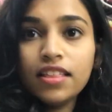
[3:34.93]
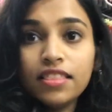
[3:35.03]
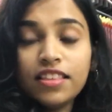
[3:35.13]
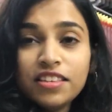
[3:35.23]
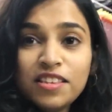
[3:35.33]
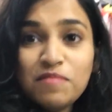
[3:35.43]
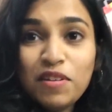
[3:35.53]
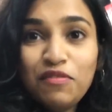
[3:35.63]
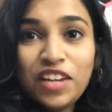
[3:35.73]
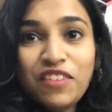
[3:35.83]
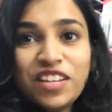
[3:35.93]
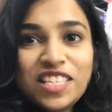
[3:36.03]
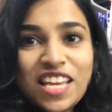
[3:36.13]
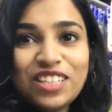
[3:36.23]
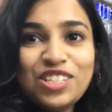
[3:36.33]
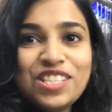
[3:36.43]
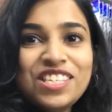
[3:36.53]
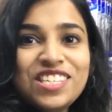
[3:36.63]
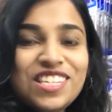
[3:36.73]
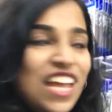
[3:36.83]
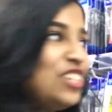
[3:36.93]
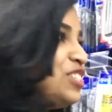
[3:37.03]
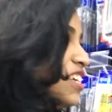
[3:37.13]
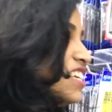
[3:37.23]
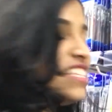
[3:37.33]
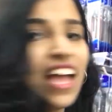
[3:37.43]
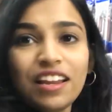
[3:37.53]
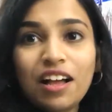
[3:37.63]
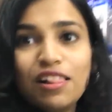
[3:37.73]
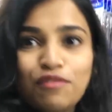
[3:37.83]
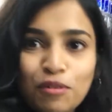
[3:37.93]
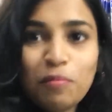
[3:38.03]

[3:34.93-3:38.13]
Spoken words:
This is my favorite section, stationeries and colorful